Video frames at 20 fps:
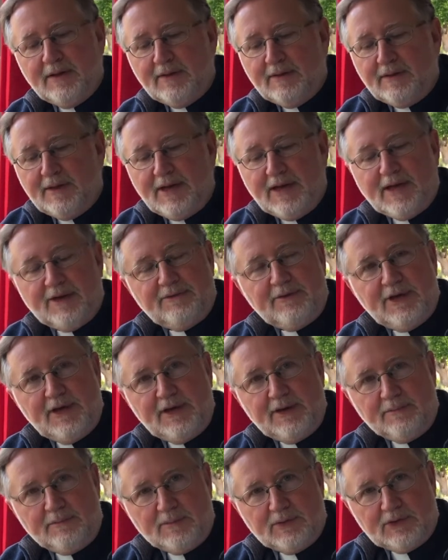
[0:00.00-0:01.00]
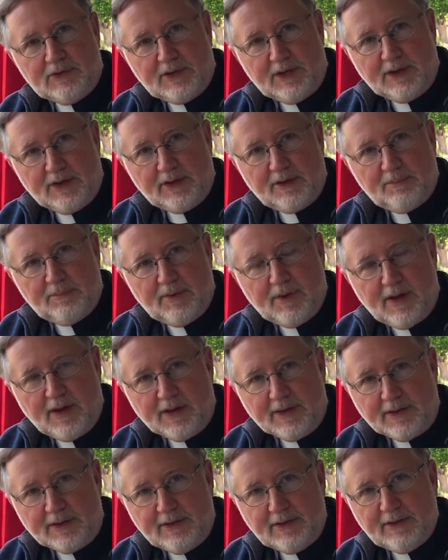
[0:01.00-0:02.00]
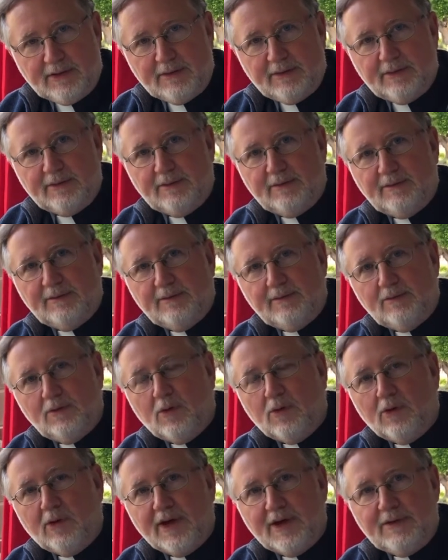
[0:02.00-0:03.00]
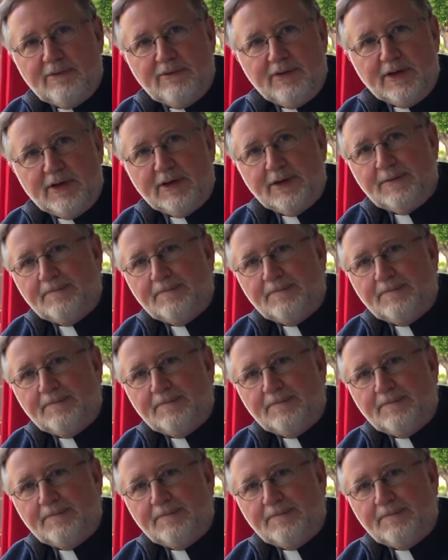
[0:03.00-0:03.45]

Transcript: They have names like pride, or envy,